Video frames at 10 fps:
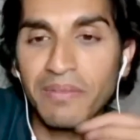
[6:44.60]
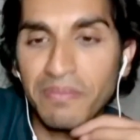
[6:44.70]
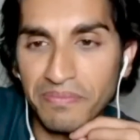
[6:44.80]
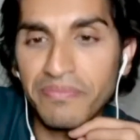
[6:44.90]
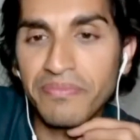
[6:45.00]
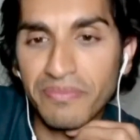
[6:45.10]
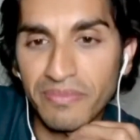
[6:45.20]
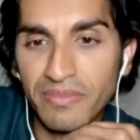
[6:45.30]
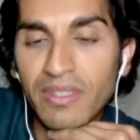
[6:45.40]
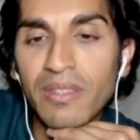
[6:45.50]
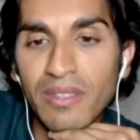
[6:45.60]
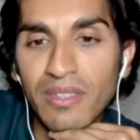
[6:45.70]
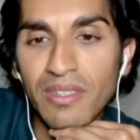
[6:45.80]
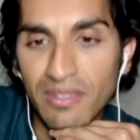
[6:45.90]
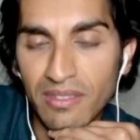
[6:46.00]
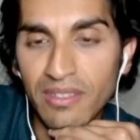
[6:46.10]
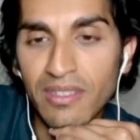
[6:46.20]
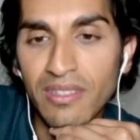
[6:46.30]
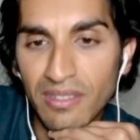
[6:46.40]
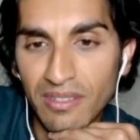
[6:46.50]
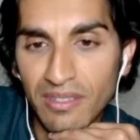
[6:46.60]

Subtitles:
read the mind in order that